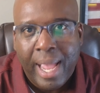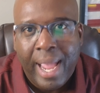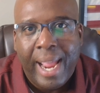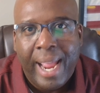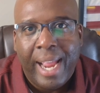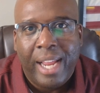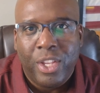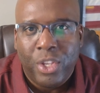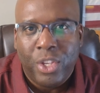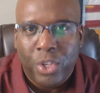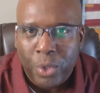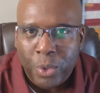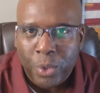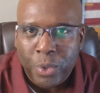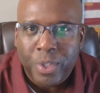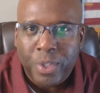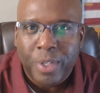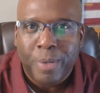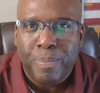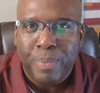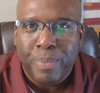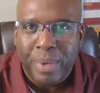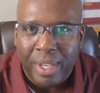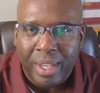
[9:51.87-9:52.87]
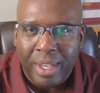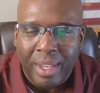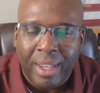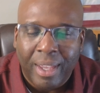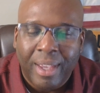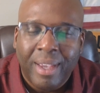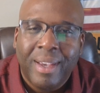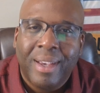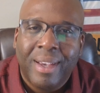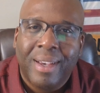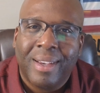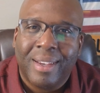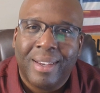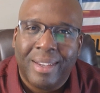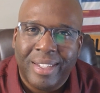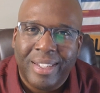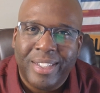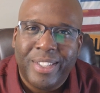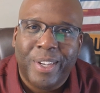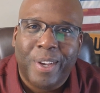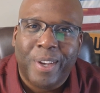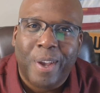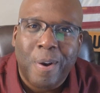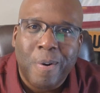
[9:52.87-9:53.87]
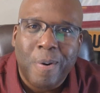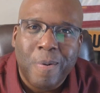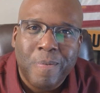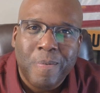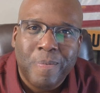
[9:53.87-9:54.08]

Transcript: and you should be good to go.